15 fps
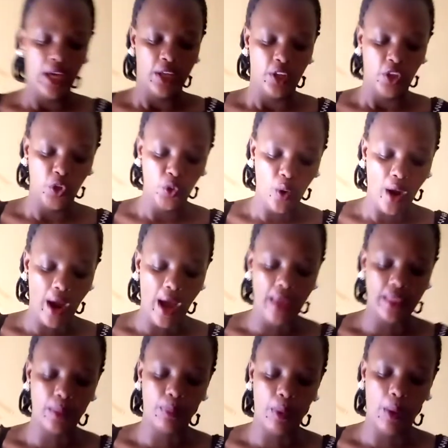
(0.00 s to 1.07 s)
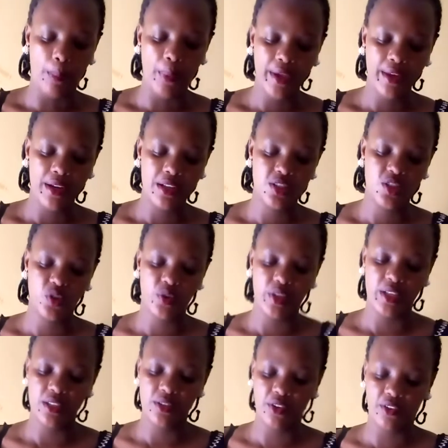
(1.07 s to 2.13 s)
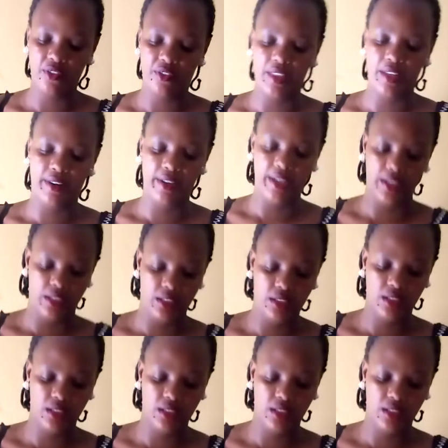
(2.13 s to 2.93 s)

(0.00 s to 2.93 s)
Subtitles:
You are the papyrus reed of the lake,